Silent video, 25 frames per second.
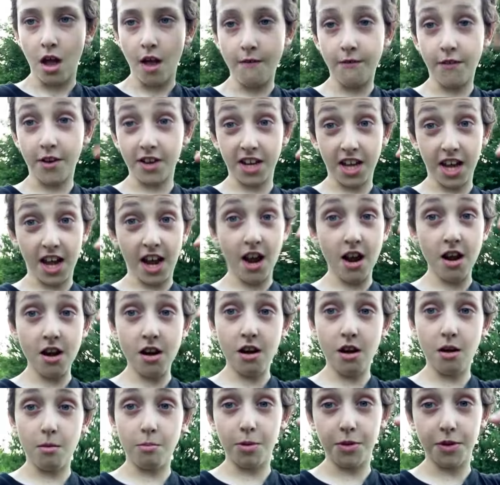If I
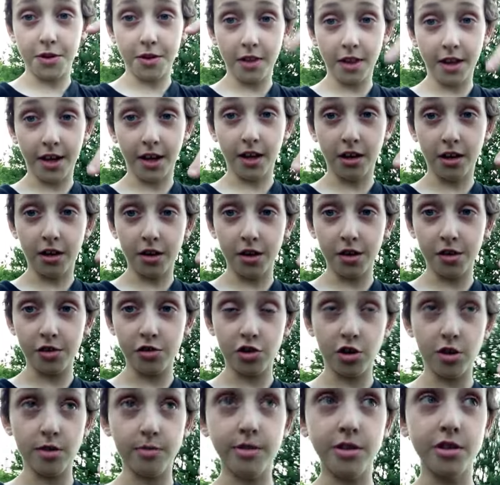can, I'll put the link in the
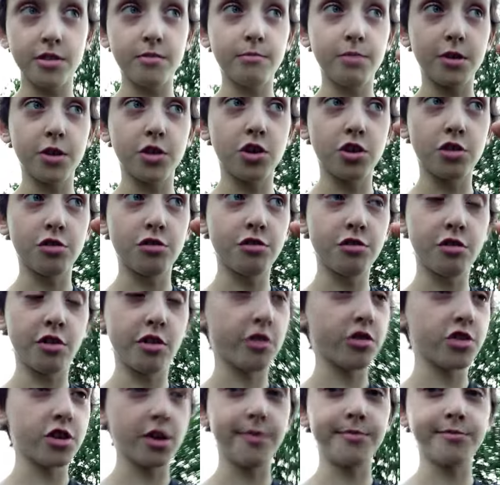description, but just
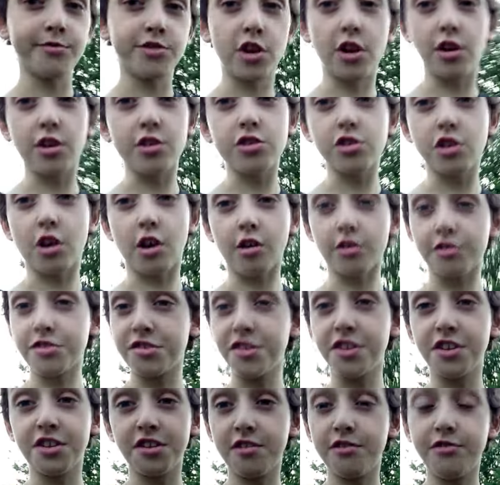search up Josh
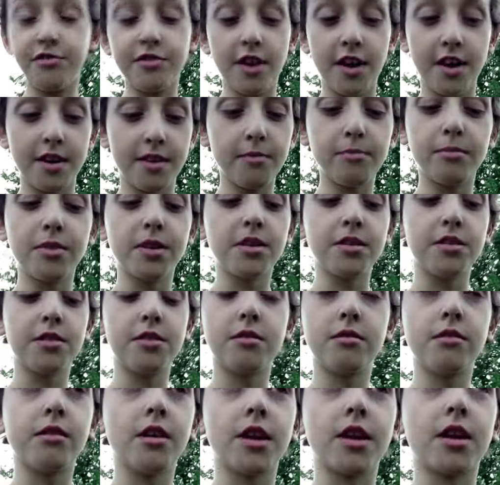Carlson, you'll find him.
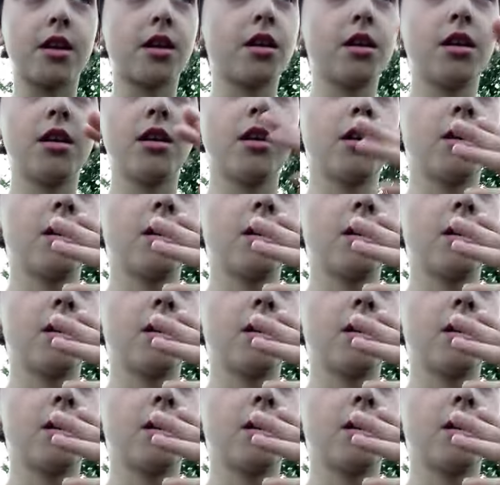He's, like,